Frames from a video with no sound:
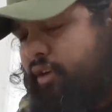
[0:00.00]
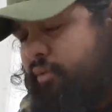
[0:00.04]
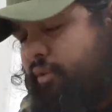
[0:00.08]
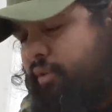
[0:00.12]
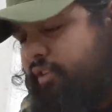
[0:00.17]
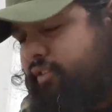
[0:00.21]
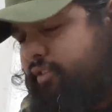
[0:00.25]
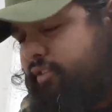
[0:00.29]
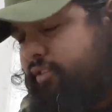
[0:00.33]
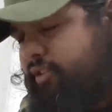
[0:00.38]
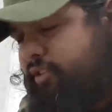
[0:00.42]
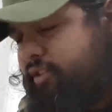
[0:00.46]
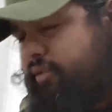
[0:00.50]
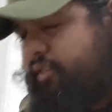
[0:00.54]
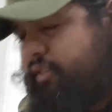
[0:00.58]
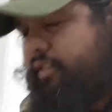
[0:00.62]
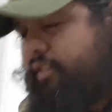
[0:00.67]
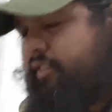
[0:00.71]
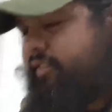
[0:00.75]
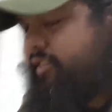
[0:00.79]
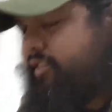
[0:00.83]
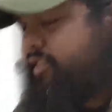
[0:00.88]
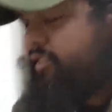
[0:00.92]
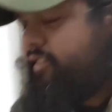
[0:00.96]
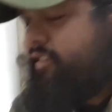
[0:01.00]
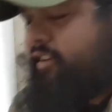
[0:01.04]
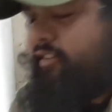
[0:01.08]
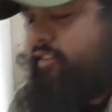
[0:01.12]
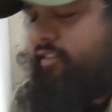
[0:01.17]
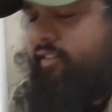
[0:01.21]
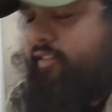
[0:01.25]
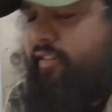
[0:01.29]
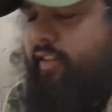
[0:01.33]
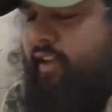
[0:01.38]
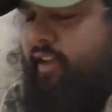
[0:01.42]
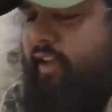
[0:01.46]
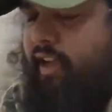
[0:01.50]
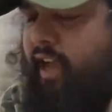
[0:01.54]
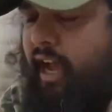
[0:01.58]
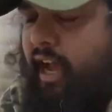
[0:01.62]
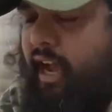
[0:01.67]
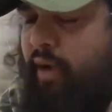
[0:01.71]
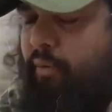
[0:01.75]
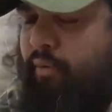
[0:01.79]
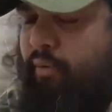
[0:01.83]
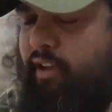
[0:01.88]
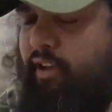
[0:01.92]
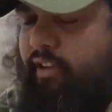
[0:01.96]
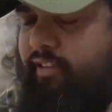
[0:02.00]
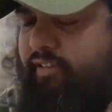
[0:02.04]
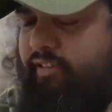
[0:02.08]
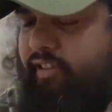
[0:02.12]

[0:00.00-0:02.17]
what to do with this, because here's the thing. I was